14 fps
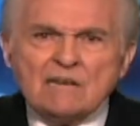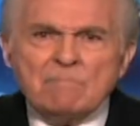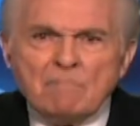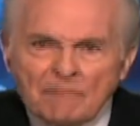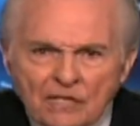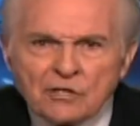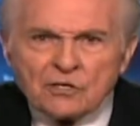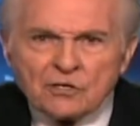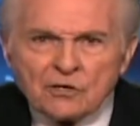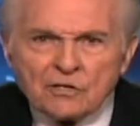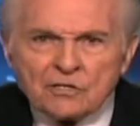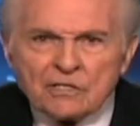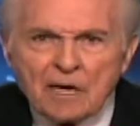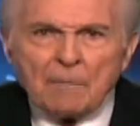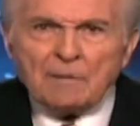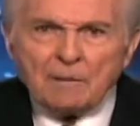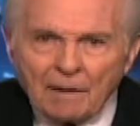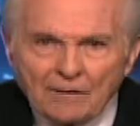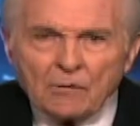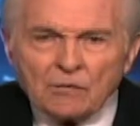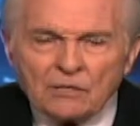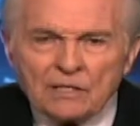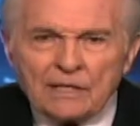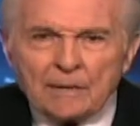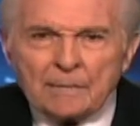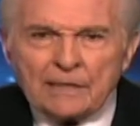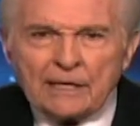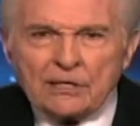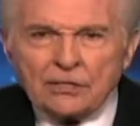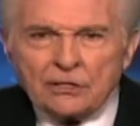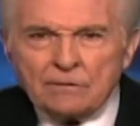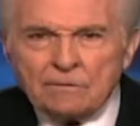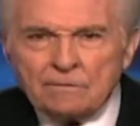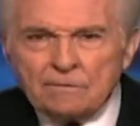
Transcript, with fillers: ministers, some in my own denomination.